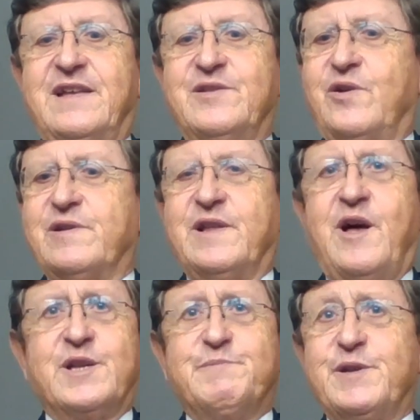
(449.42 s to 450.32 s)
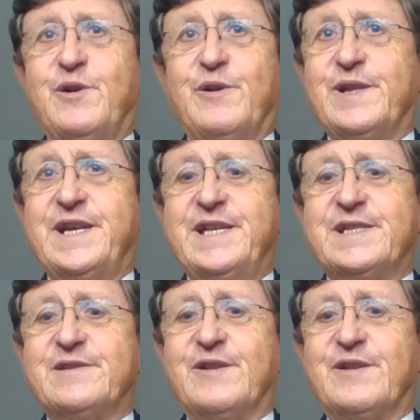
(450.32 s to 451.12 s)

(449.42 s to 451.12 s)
and not last but not least,